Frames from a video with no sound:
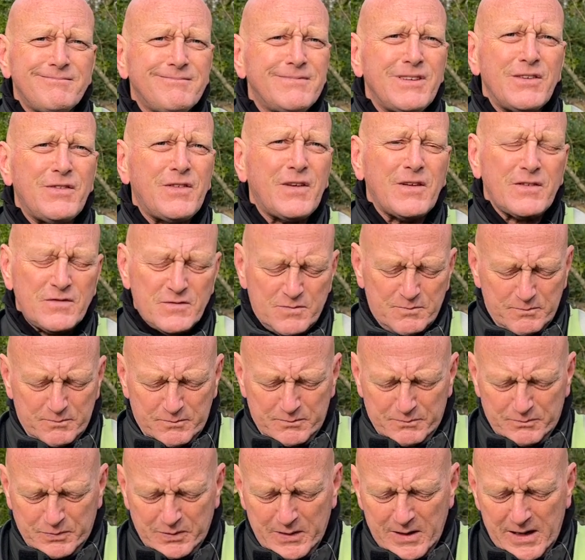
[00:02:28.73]
If I've
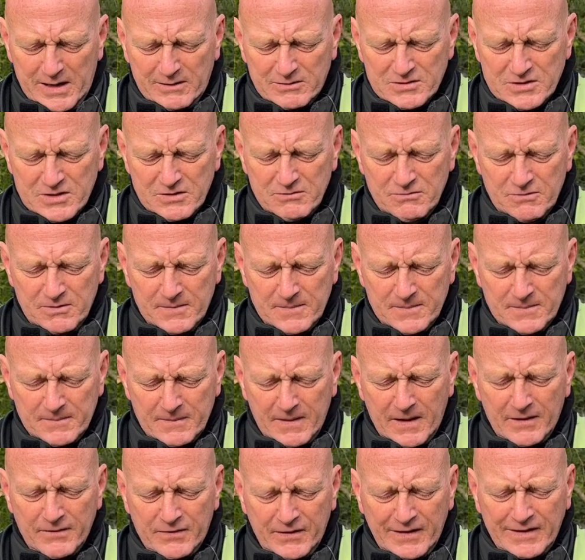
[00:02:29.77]
is that Swedish?
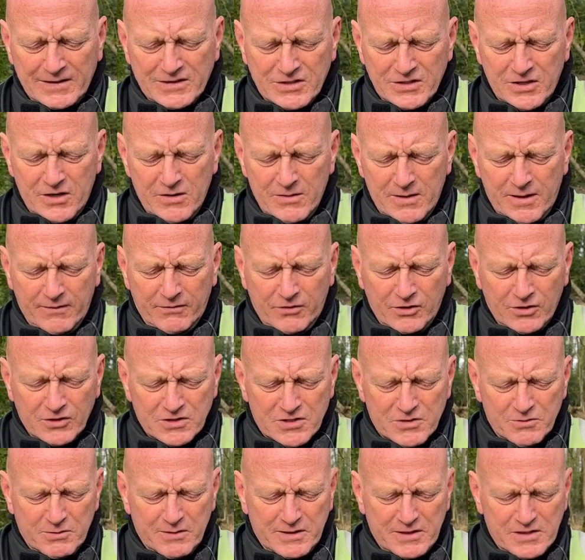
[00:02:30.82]
It, I think so, and I've got a
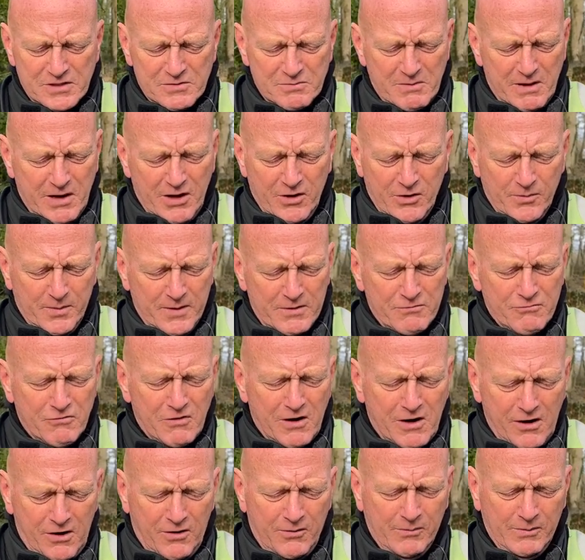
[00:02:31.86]
Swedish mate who'll be
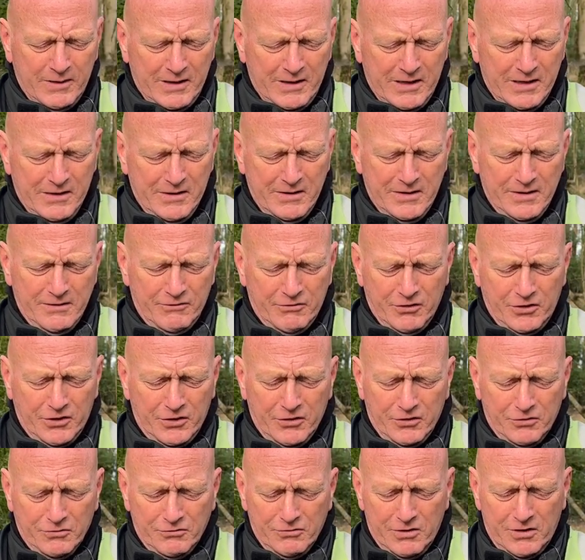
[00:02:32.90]
right on me going, you've got it
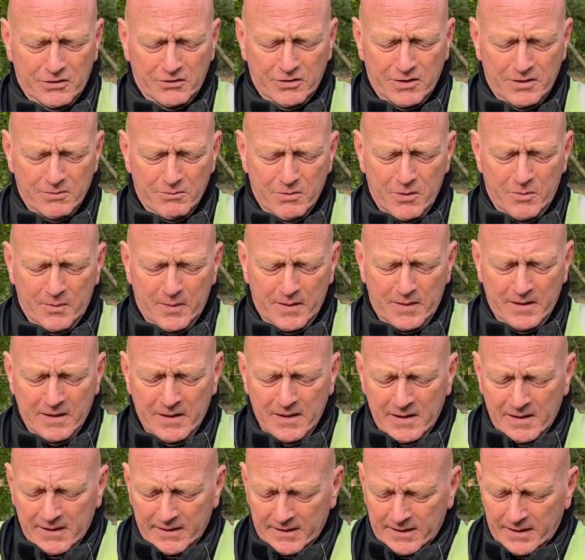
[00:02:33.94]
all wrong, you muppet, mm.
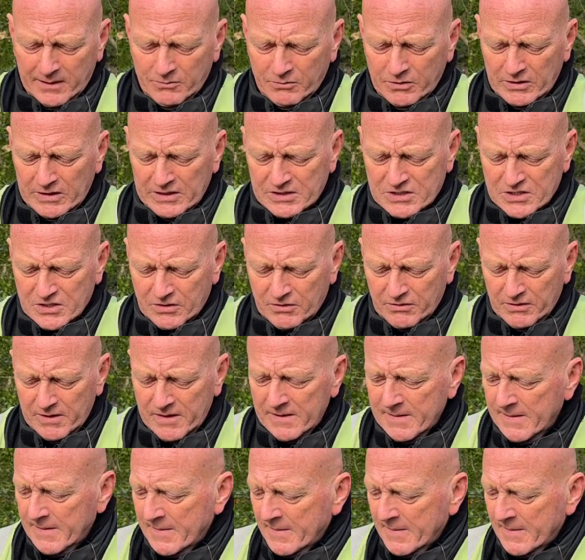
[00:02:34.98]
and I'm really sorry.